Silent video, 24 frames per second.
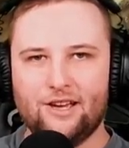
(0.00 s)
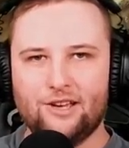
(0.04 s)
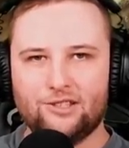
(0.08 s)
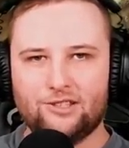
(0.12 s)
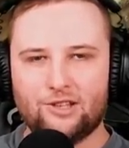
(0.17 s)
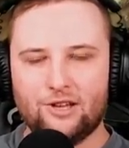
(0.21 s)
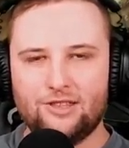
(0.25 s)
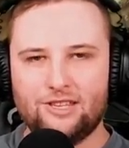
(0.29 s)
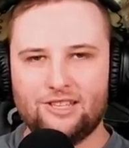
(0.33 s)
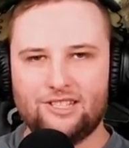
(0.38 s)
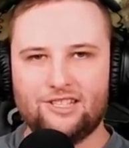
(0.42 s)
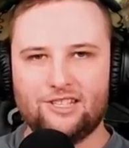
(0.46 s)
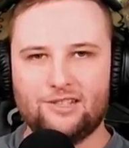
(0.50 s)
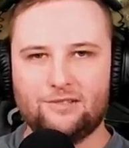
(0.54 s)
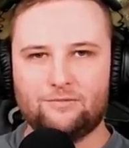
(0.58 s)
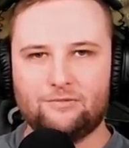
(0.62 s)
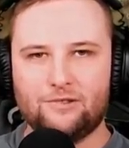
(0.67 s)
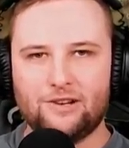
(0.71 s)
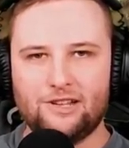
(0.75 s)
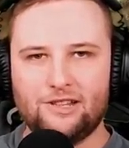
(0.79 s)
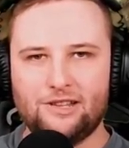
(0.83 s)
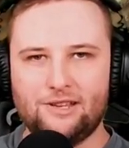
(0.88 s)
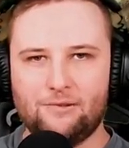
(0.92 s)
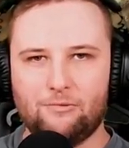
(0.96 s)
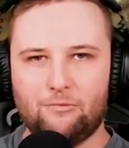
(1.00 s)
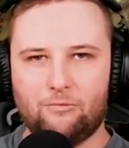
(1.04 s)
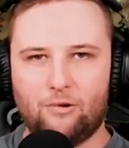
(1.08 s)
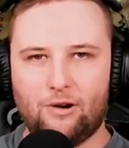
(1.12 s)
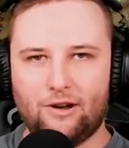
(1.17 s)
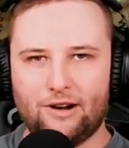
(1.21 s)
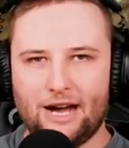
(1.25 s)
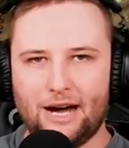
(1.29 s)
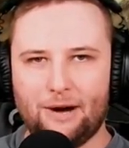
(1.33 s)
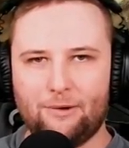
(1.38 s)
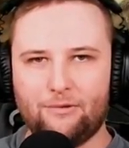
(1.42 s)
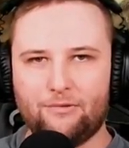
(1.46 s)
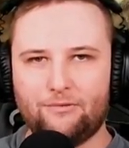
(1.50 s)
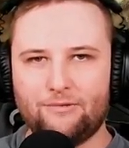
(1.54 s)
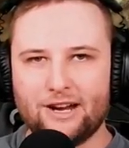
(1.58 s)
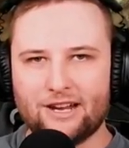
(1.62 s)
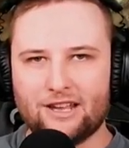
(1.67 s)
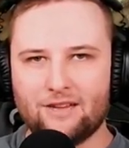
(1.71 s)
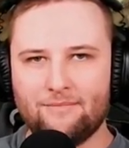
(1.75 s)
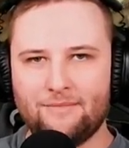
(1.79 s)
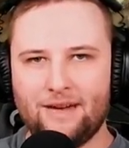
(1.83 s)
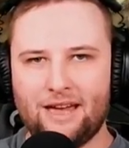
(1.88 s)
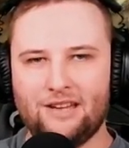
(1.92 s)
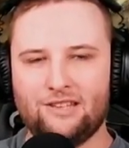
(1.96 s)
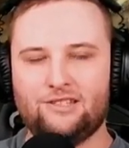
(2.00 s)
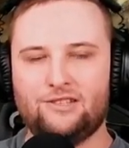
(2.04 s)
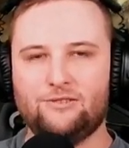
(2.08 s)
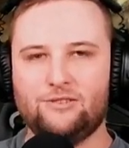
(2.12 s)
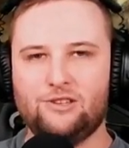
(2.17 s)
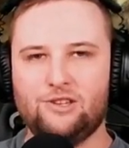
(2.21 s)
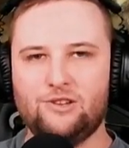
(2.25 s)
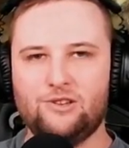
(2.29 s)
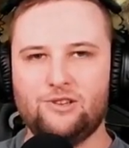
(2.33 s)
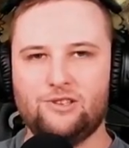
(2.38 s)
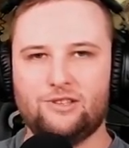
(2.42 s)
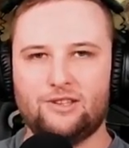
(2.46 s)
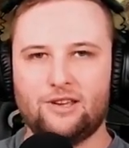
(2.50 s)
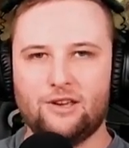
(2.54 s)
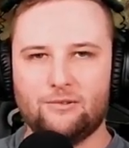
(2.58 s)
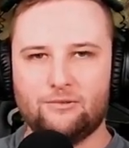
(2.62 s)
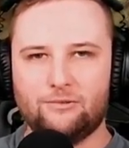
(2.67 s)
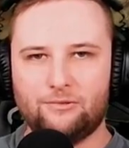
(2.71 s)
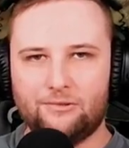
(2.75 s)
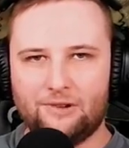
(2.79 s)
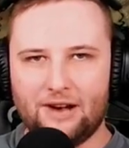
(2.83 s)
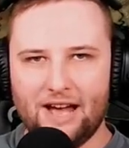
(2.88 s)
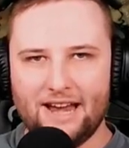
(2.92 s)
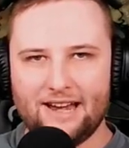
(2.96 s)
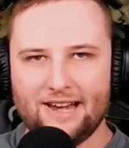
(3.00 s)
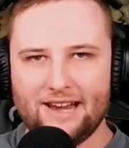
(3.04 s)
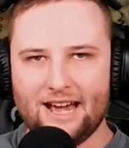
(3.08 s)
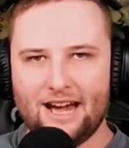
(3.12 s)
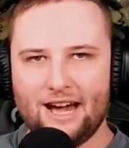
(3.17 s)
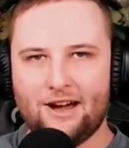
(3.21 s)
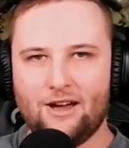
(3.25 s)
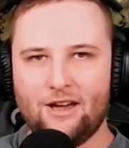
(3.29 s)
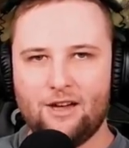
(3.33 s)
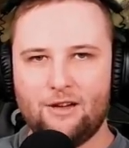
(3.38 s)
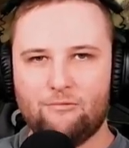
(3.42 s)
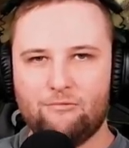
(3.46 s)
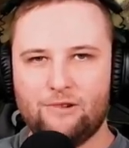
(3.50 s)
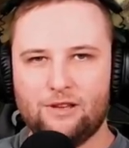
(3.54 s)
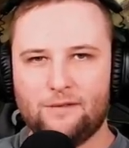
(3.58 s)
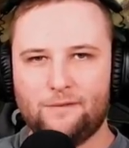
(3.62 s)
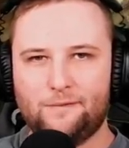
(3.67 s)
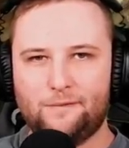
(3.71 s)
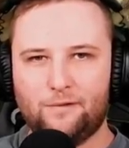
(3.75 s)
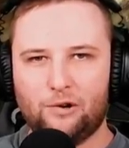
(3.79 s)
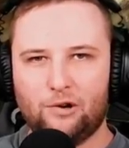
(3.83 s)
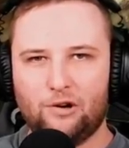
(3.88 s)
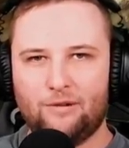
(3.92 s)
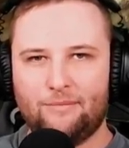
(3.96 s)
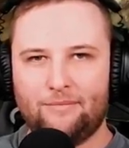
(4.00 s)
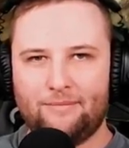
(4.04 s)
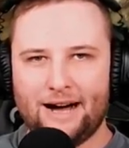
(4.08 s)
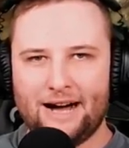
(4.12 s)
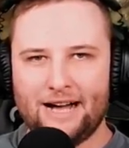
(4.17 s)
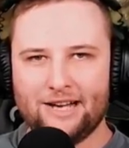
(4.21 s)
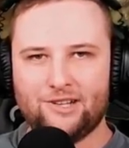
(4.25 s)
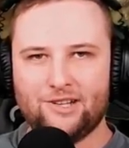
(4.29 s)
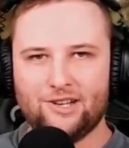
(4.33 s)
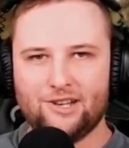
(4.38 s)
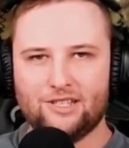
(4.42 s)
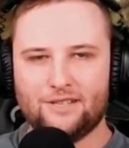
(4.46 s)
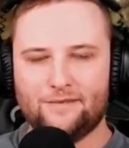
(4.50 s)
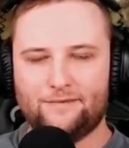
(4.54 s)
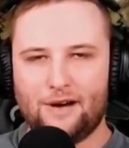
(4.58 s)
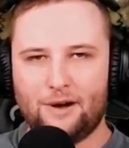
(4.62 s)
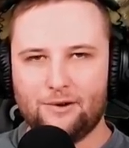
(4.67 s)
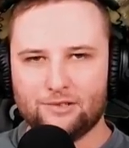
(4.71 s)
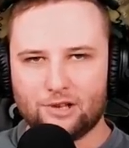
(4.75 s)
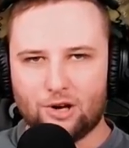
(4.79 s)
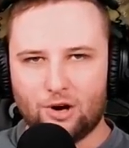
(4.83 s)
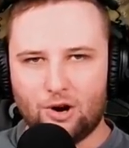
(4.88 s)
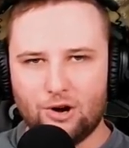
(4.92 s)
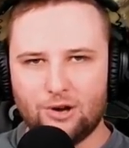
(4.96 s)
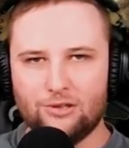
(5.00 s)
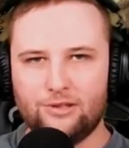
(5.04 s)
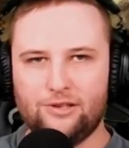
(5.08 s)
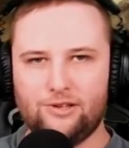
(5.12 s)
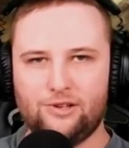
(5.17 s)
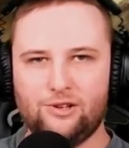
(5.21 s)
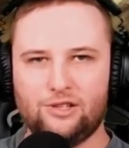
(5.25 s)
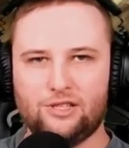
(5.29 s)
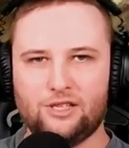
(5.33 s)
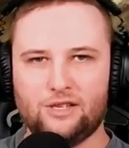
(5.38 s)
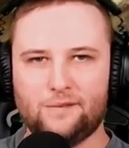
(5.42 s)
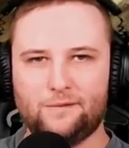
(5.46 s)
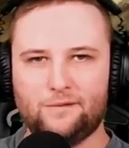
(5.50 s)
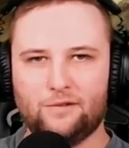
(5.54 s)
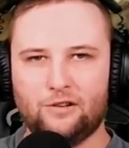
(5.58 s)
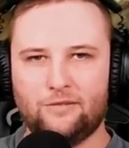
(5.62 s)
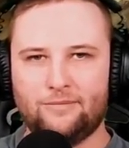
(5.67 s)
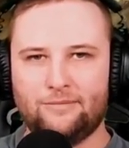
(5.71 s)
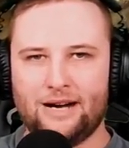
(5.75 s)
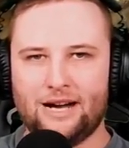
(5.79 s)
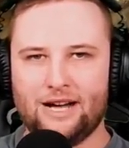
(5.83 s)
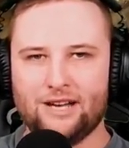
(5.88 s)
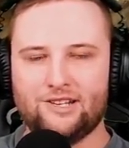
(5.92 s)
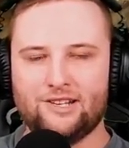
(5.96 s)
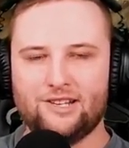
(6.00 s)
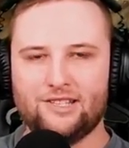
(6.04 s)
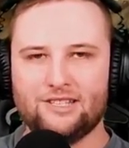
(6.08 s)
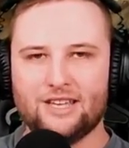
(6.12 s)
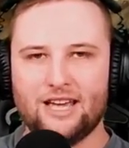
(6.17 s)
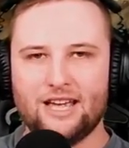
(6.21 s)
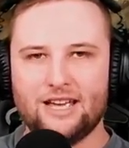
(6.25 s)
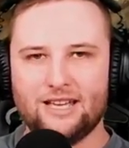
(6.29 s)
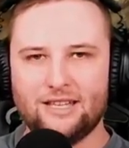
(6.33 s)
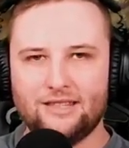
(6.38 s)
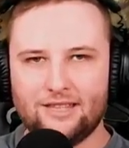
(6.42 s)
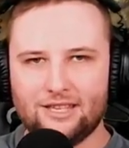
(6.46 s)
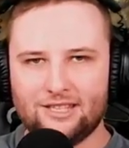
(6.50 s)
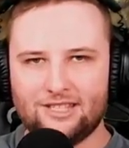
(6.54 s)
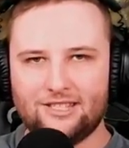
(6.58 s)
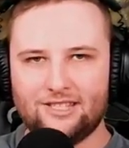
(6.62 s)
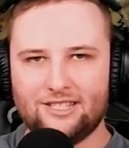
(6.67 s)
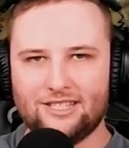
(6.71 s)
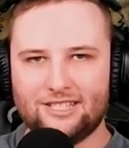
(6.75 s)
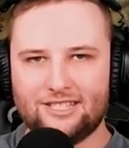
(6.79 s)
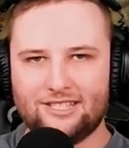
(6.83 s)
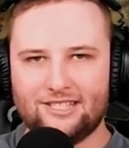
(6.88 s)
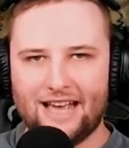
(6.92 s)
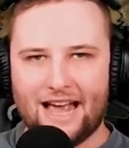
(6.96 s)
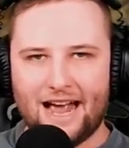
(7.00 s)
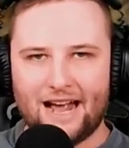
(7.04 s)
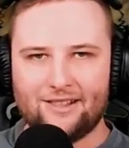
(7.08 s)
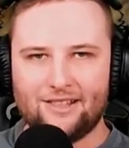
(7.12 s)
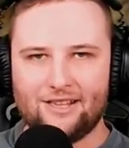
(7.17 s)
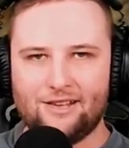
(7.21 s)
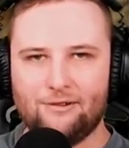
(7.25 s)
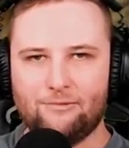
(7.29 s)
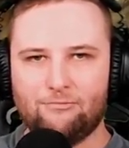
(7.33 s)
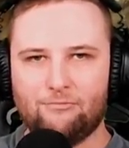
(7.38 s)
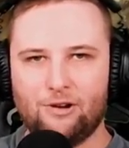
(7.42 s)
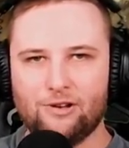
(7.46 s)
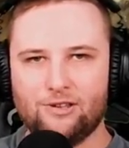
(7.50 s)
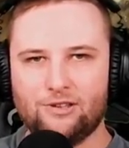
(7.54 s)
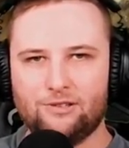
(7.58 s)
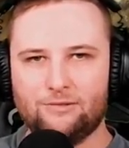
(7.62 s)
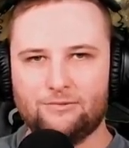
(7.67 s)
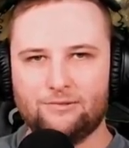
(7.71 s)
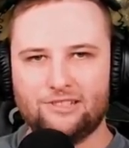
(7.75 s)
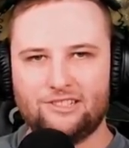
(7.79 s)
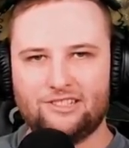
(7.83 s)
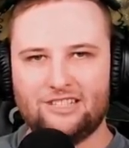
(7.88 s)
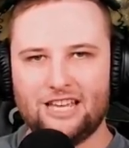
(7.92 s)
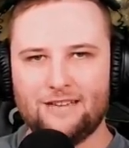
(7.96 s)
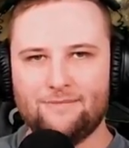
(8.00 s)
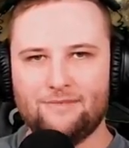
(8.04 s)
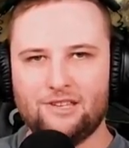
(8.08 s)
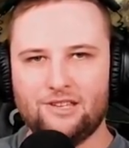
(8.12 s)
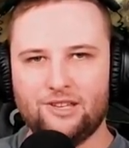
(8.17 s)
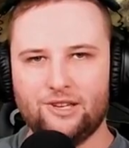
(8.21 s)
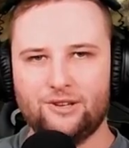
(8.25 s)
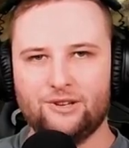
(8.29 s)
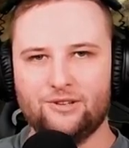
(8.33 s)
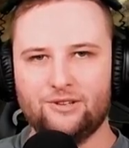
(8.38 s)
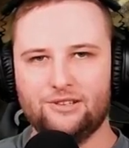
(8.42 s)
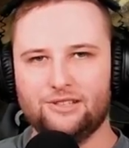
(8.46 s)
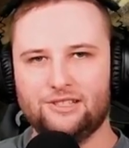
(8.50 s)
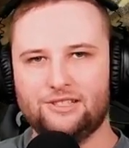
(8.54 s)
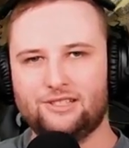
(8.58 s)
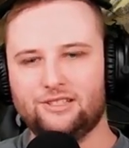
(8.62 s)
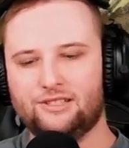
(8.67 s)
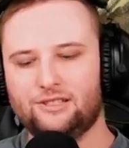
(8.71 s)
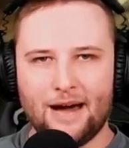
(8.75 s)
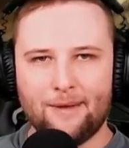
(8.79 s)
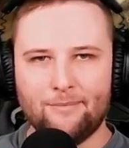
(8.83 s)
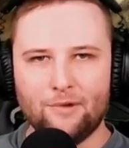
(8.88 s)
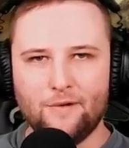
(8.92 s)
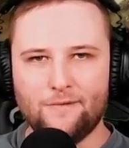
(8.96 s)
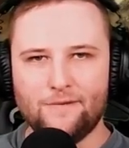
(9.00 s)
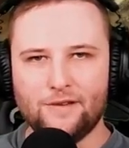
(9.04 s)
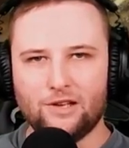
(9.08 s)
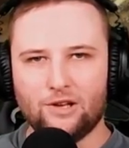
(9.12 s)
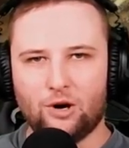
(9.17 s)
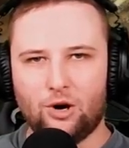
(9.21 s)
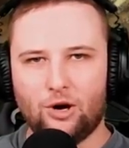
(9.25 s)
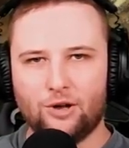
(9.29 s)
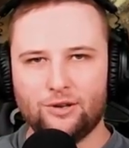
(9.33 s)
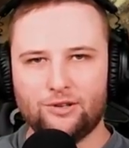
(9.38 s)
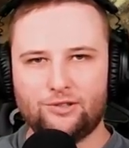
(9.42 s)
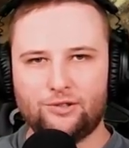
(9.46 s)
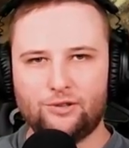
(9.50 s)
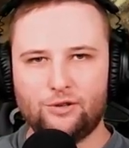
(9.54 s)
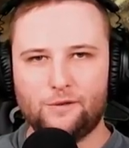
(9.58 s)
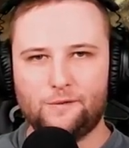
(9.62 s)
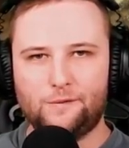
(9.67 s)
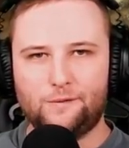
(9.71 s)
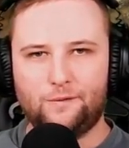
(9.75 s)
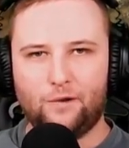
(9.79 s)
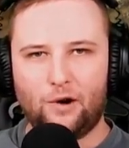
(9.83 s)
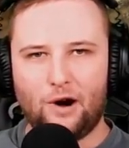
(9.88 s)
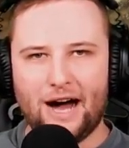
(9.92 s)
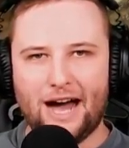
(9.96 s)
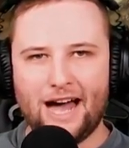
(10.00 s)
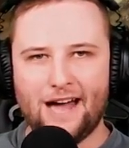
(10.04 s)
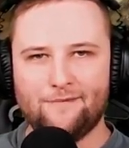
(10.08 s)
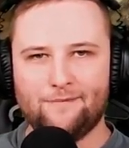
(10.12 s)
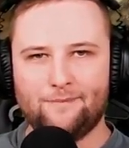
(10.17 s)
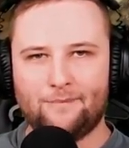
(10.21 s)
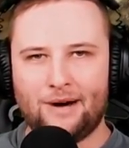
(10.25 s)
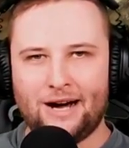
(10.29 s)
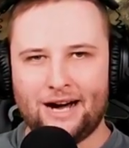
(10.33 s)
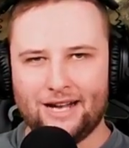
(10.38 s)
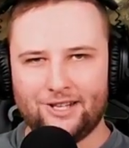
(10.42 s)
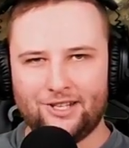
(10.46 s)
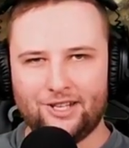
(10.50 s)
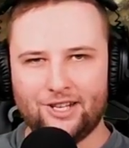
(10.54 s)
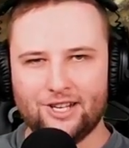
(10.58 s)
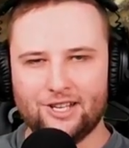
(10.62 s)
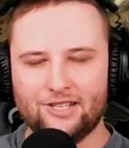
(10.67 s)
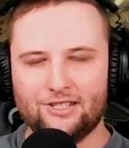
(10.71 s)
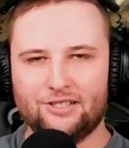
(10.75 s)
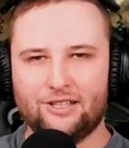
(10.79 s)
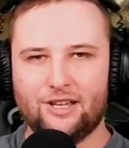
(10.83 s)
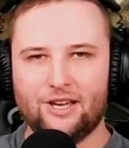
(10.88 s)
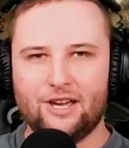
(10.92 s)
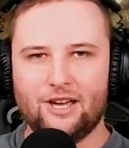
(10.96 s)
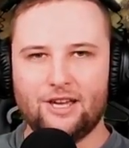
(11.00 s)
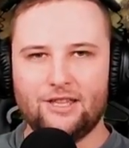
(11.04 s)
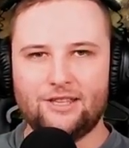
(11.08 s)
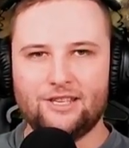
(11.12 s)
So this is really what I would recommend to use right now with 4 marches. If I was only using 4 marches, this is exactly what you would see me use. Now, moving on to 5 marches.